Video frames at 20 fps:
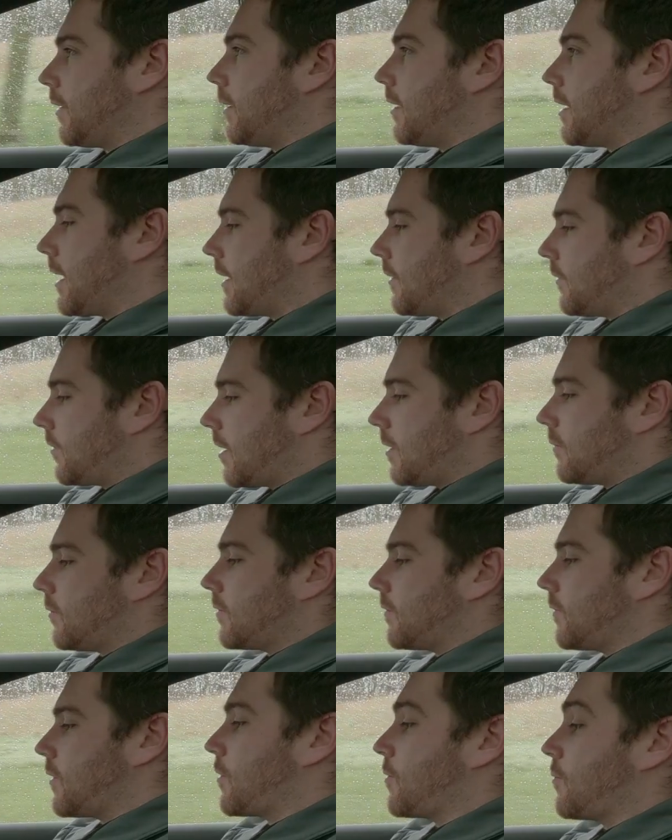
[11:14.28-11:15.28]
And in terms of
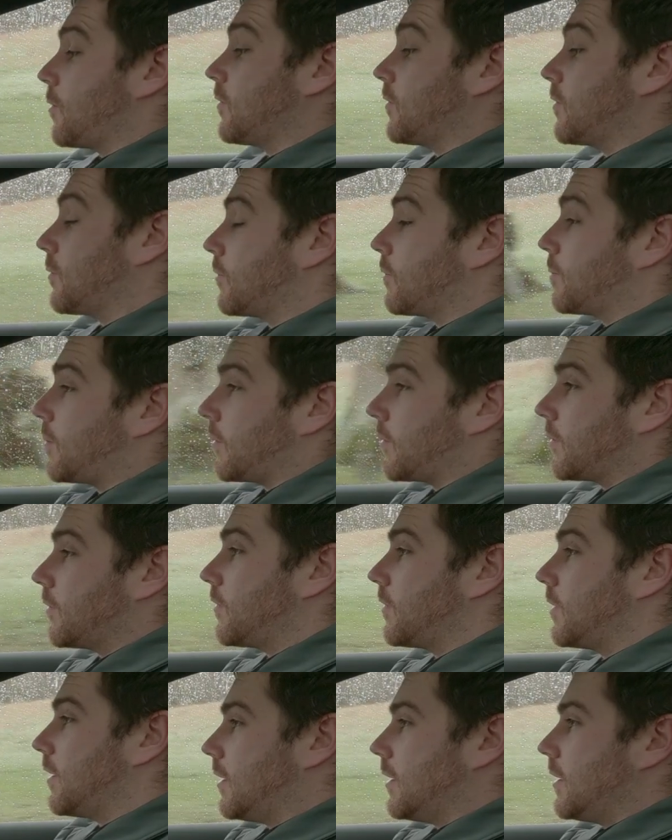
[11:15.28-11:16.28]
the throttle response,
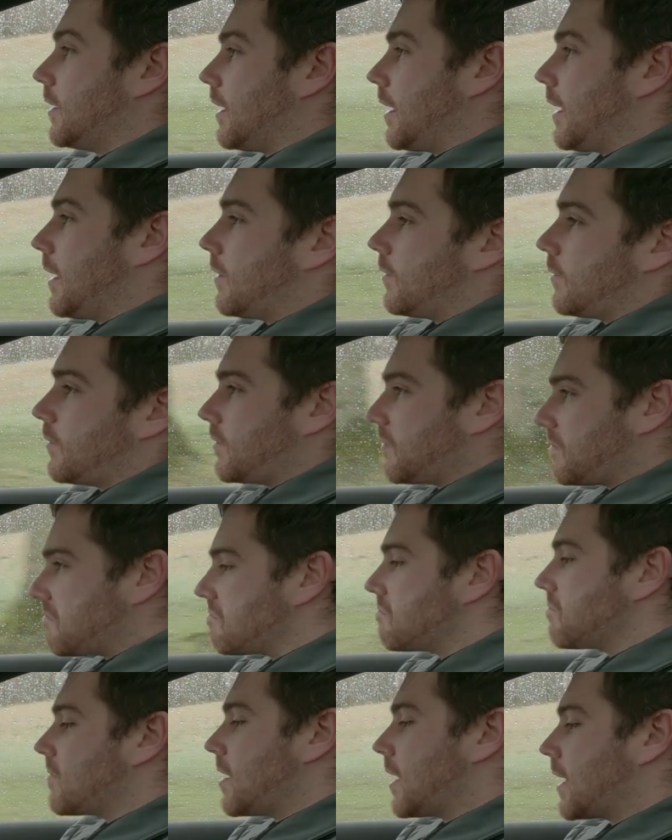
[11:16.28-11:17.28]
it's
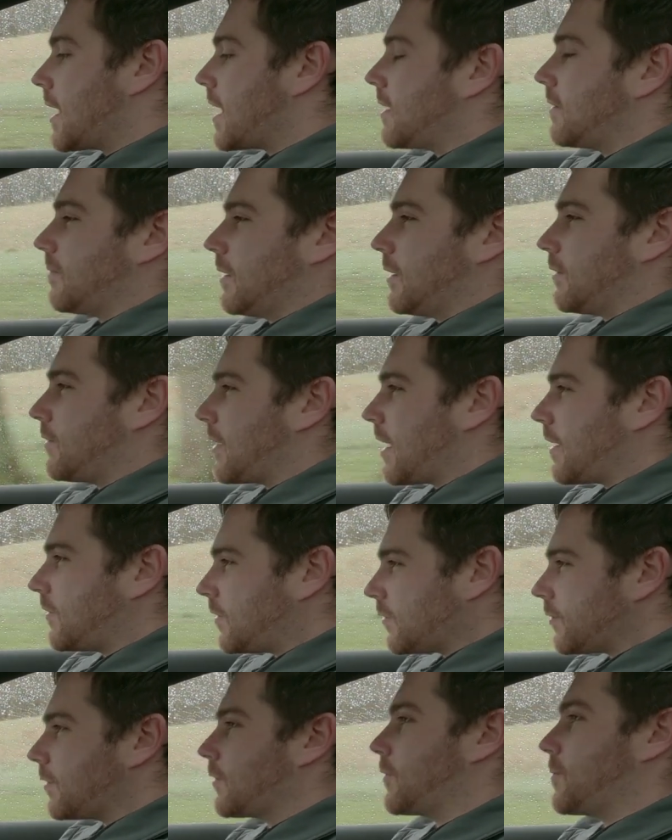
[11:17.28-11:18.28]
as
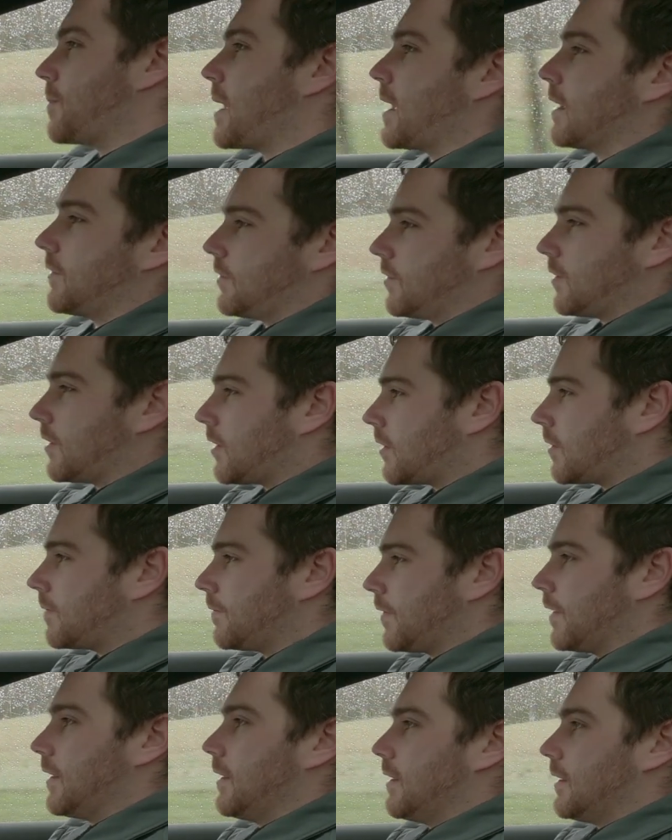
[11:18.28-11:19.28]
you'd expect,
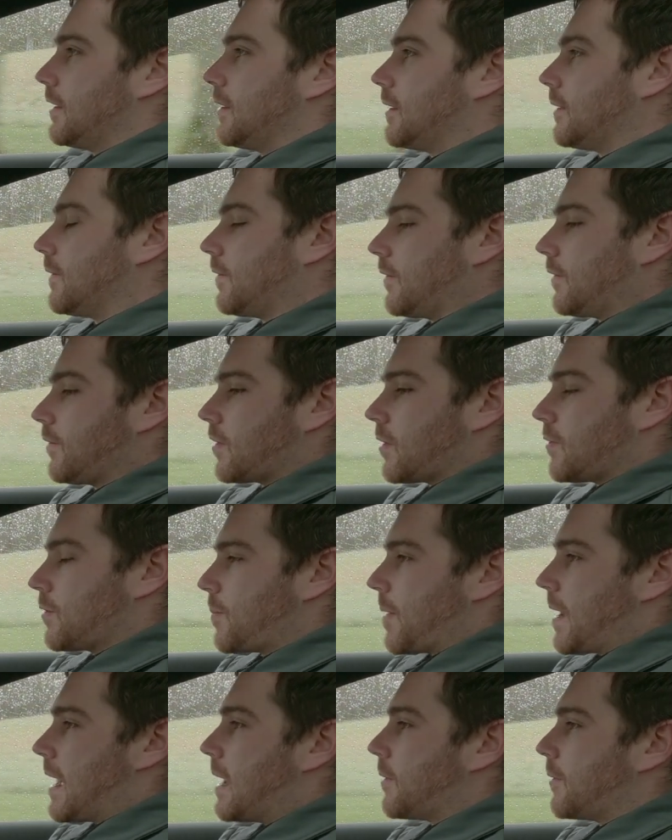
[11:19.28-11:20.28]
So the
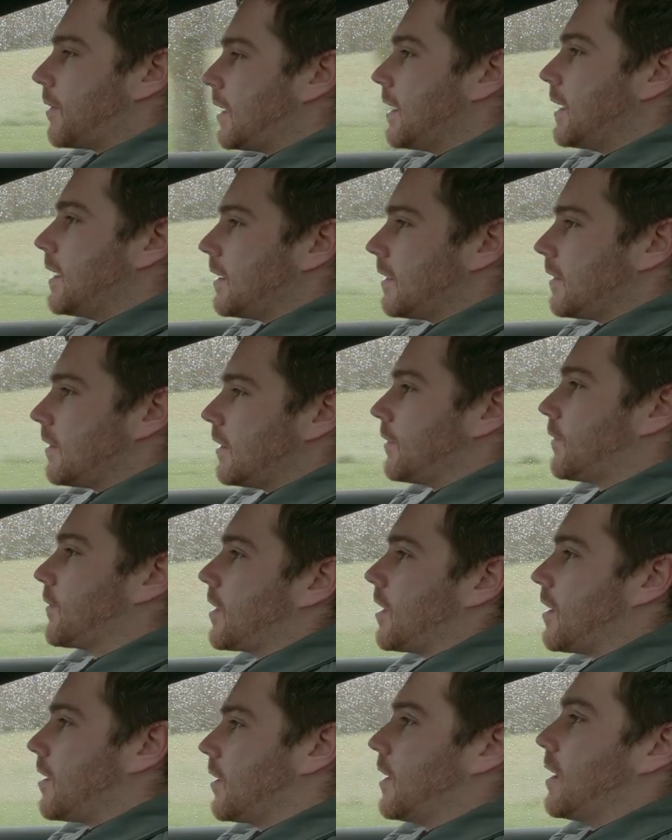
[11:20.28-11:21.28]
power in this
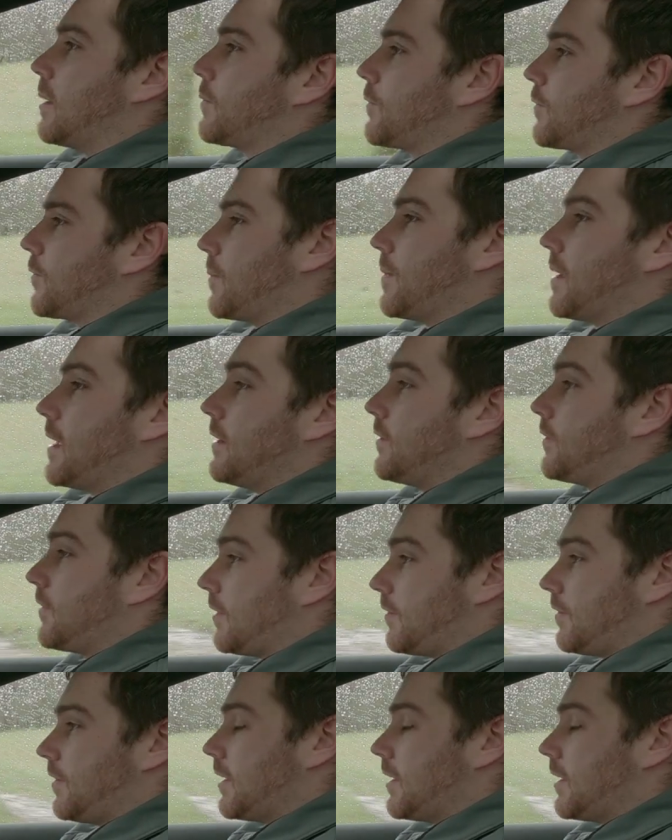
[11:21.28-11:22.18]
car comes from a 60